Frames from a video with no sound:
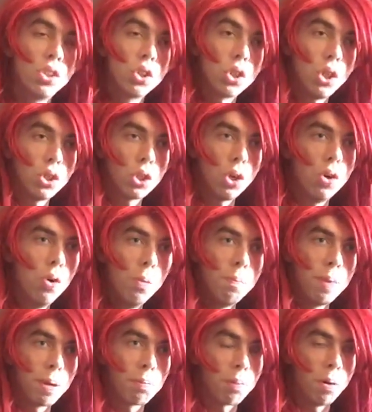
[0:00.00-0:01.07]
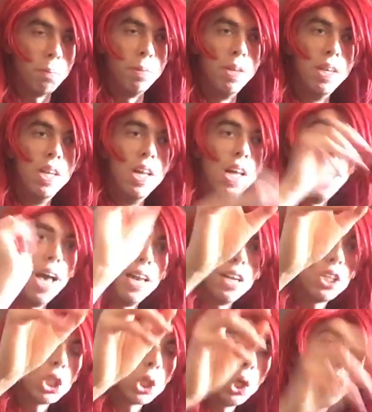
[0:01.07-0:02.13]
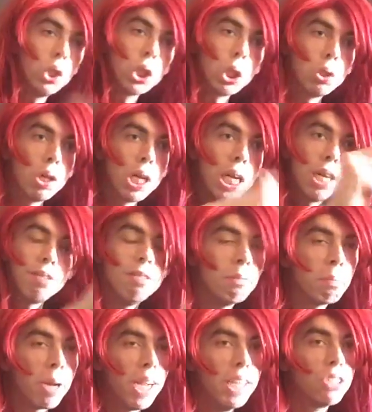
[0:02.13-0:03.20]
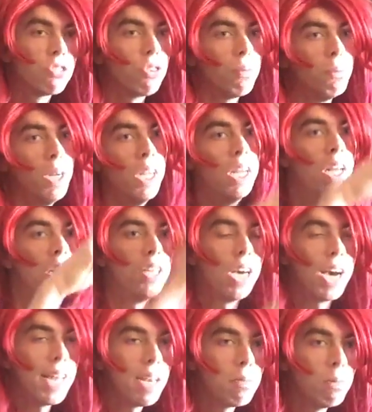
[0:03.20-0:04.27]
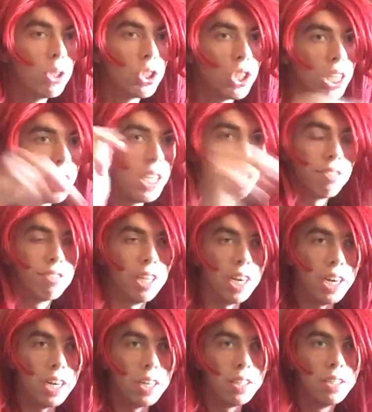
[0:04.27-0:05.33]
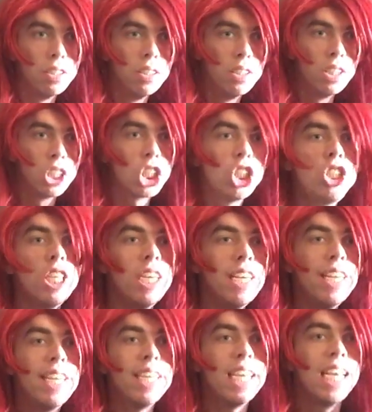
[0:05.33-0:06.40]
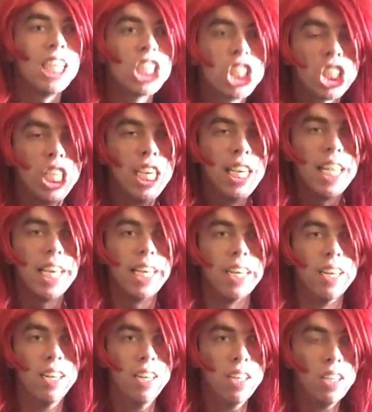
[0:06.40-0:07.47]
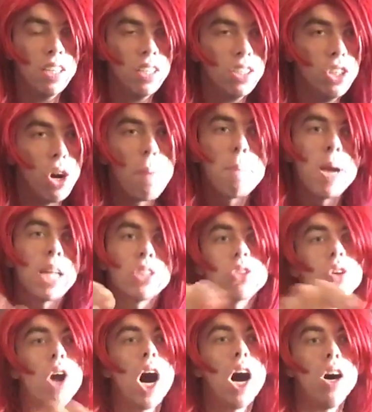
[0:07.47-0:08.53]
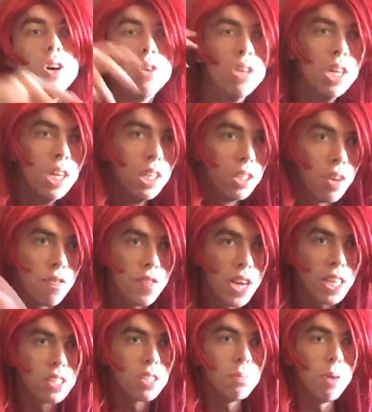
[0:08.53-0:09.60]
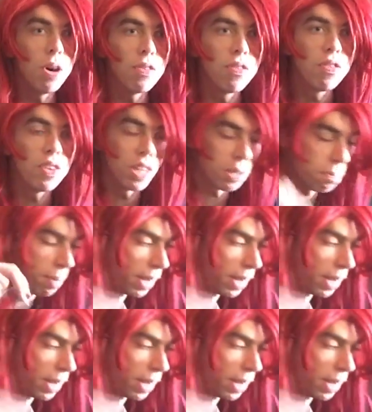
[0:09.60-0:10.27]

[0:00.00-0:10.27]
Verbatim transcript: it's also a big problem. And it is also the living place from the animals that live there. Stealing is stealing, no matter how the victim of it